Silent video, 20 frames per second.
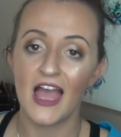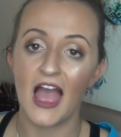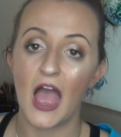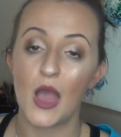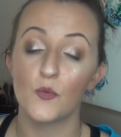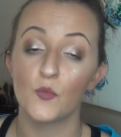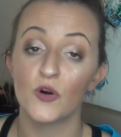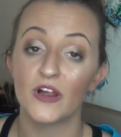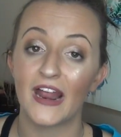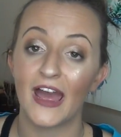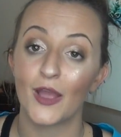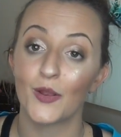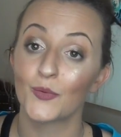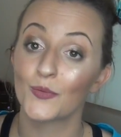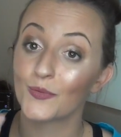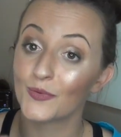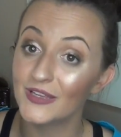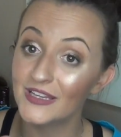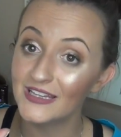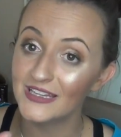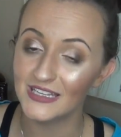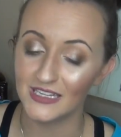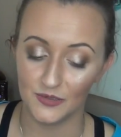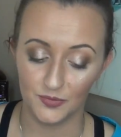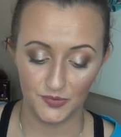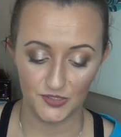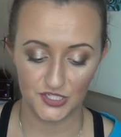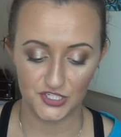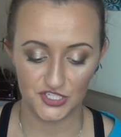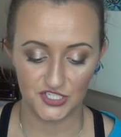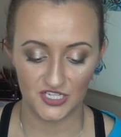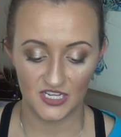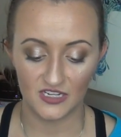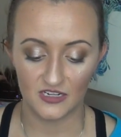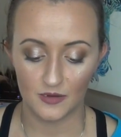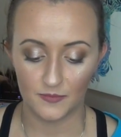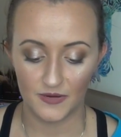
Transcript: And what I really appreciate